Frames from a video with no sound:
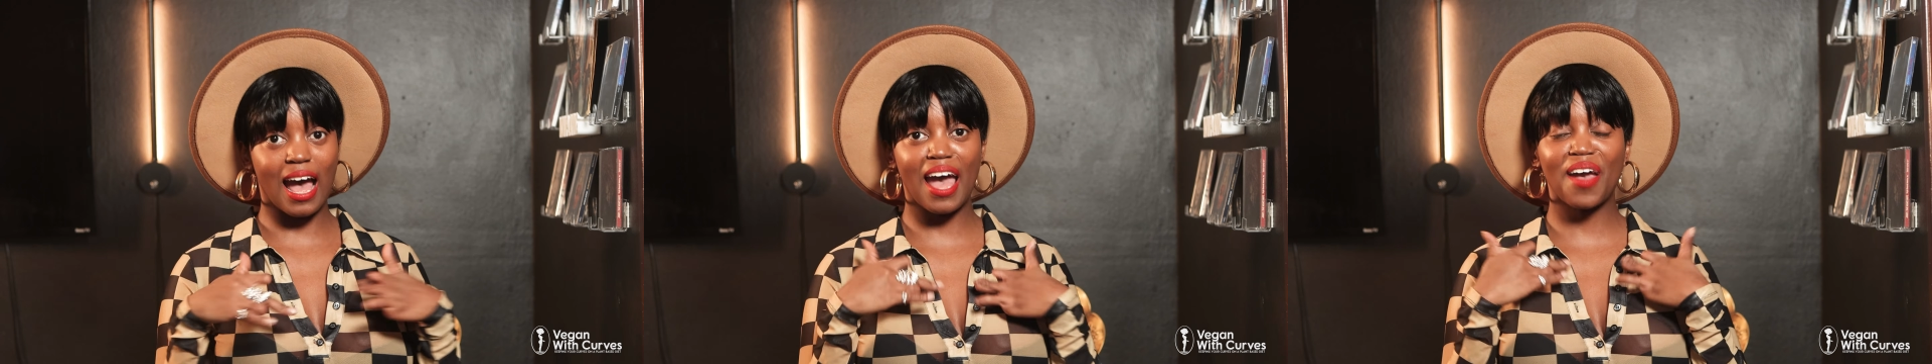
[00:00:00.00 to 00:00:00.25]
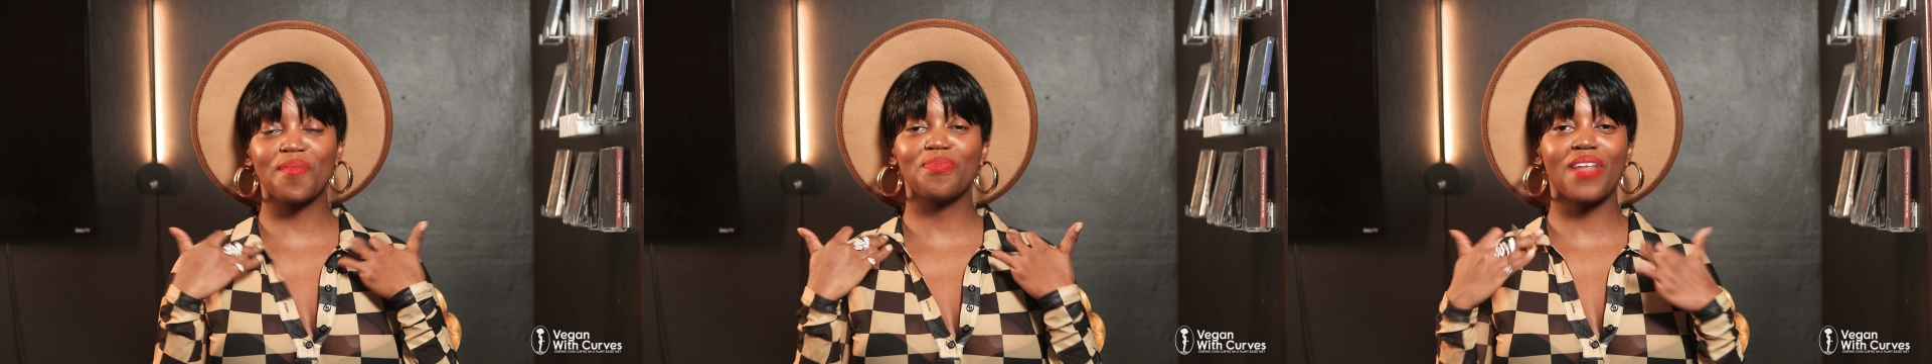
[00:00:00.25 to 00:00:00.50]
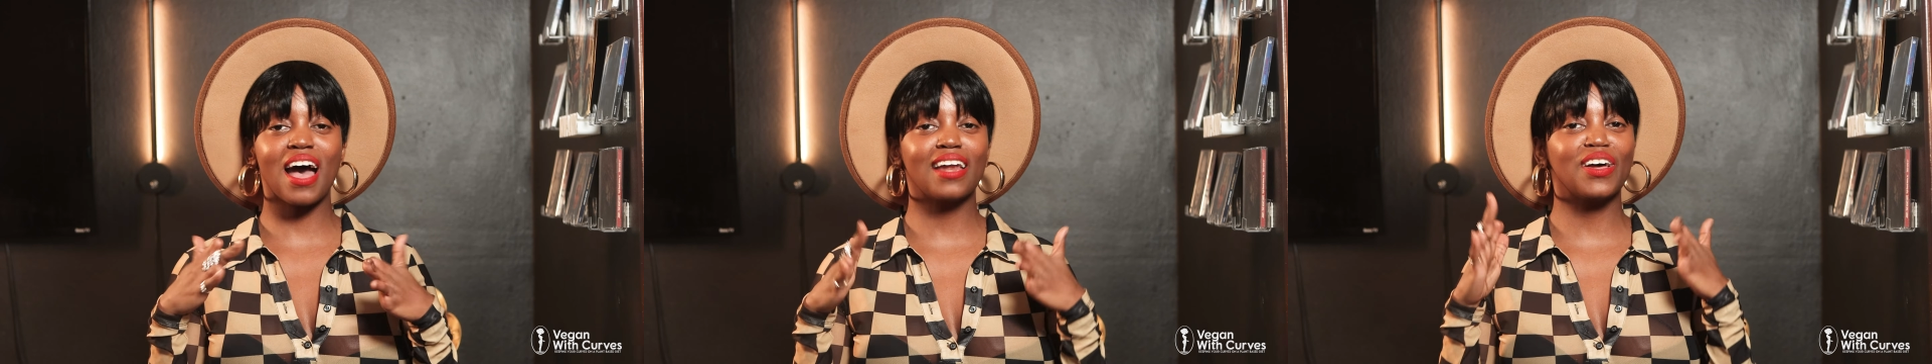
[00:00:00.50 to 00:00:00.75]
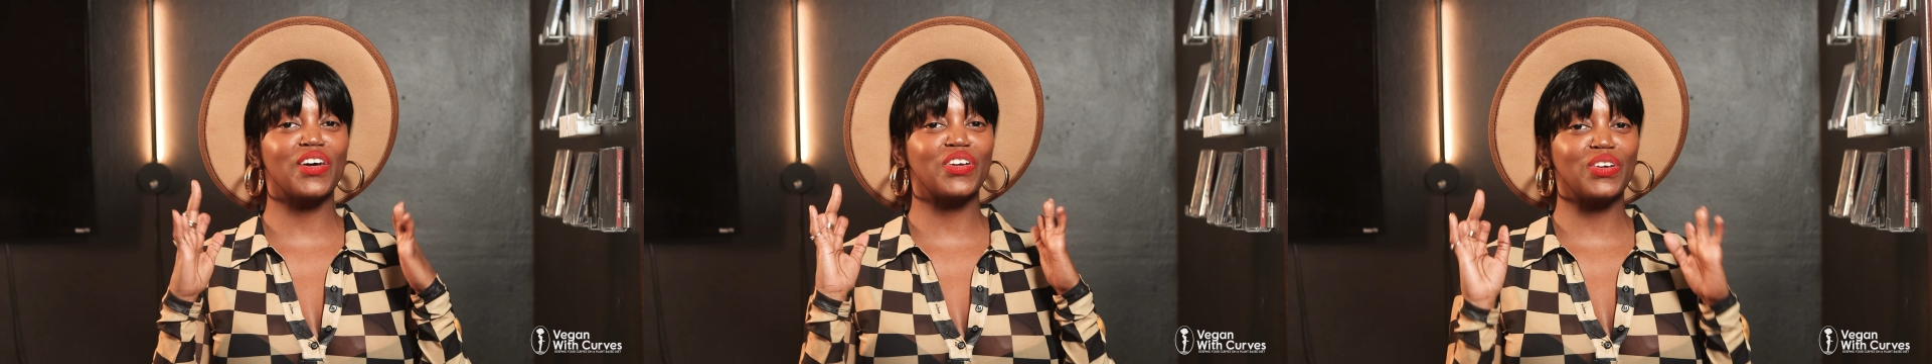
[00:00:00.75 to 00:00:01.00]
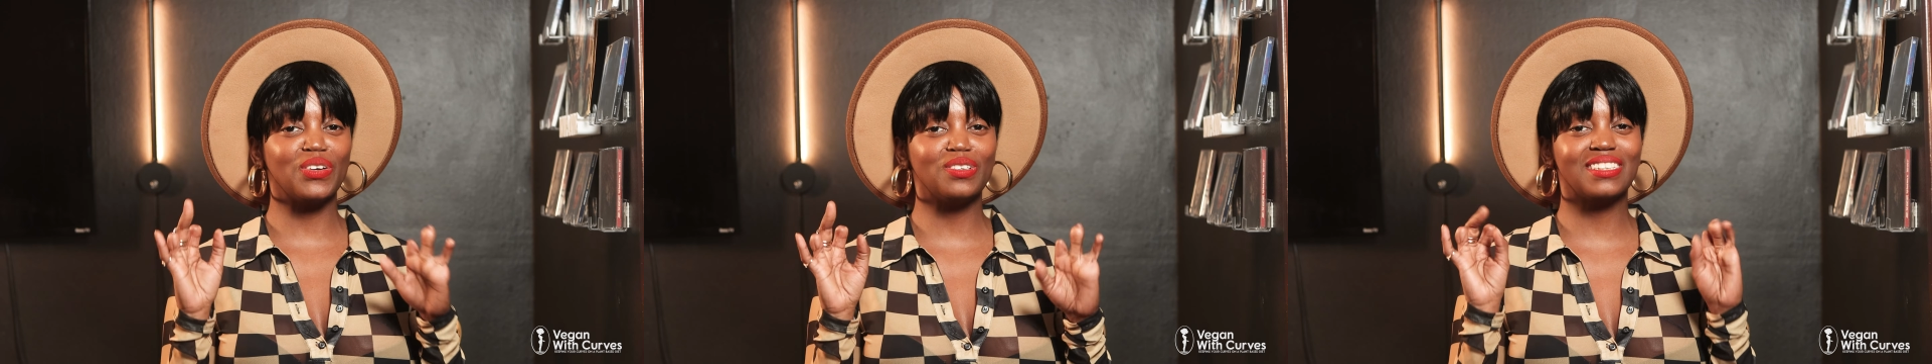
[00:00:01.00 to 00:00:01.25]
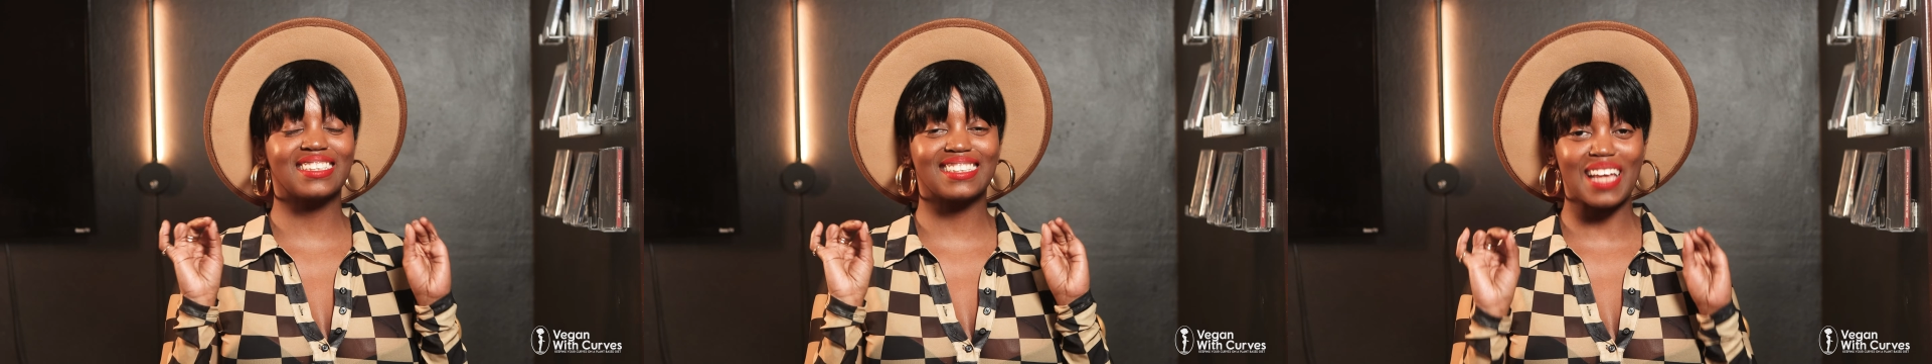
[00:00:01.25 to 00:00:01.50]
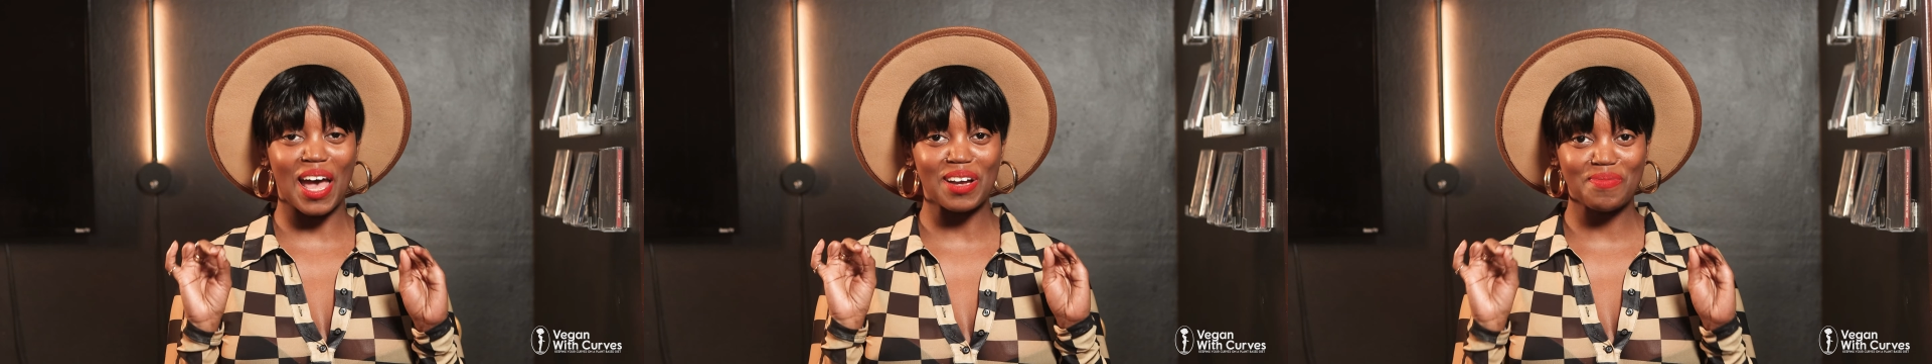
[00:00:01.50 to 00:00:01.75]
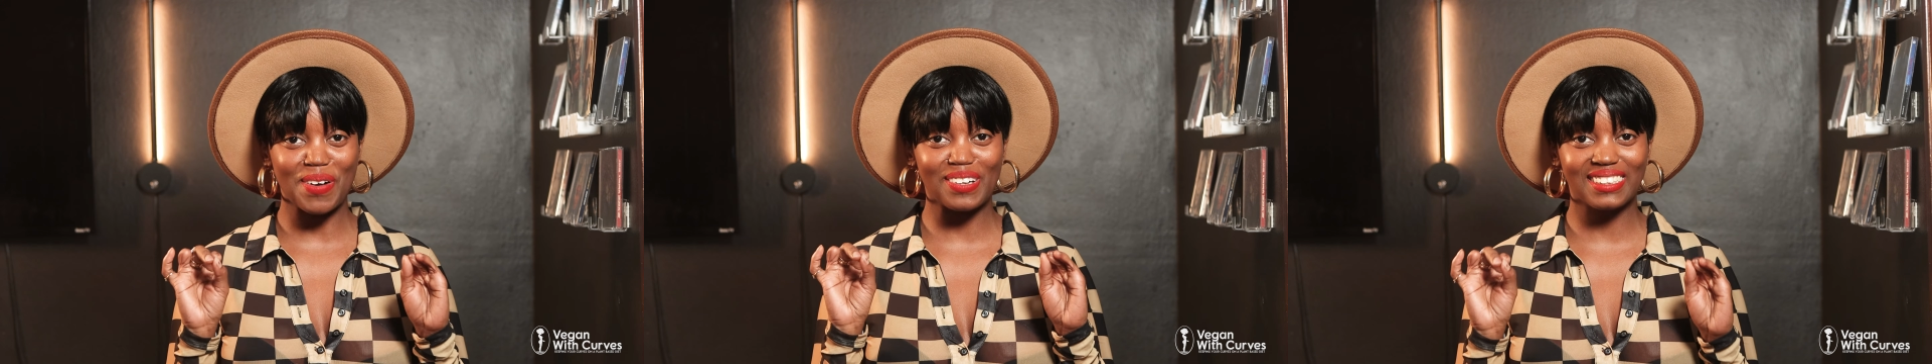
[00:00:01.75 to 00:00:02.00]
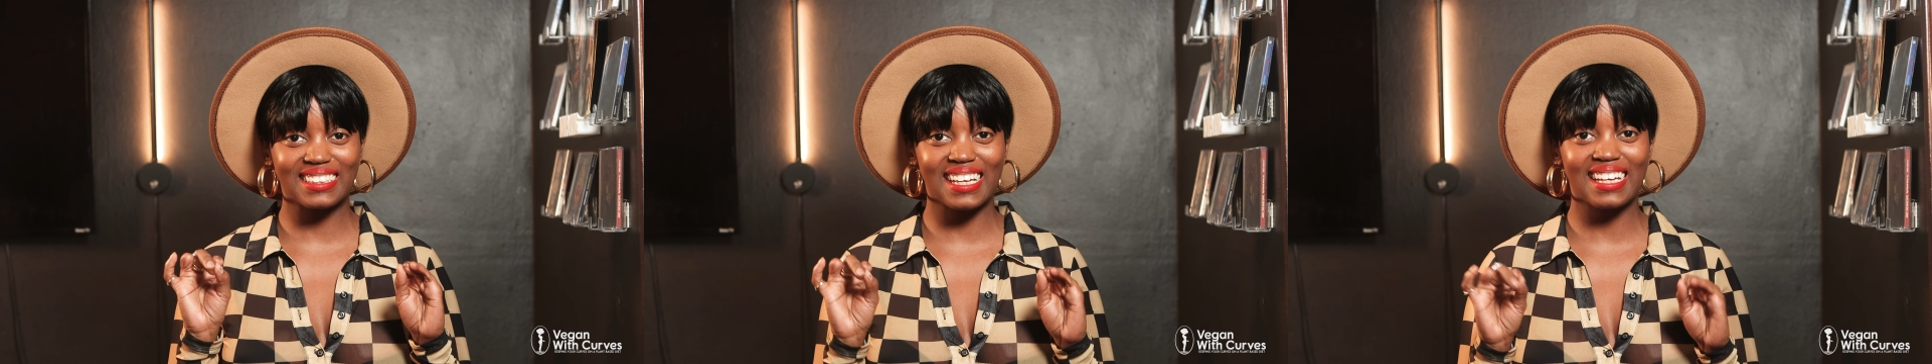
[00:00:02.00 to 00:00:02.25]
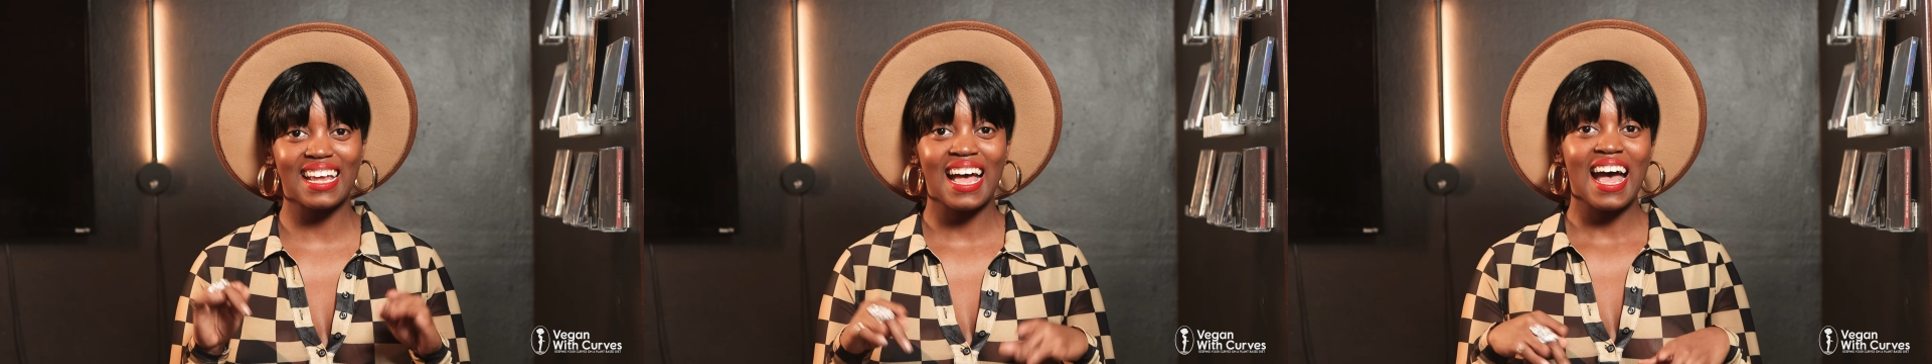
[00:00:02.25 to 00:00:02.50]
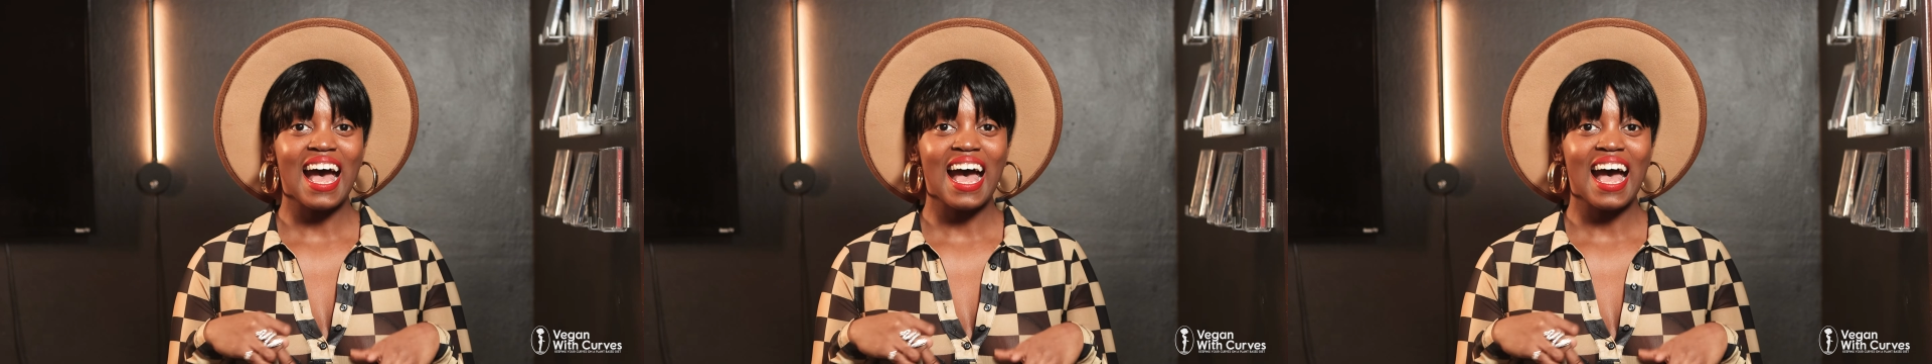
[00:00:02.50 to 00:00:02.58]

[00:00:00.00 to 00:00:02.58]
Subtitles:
I am not a huge snack person.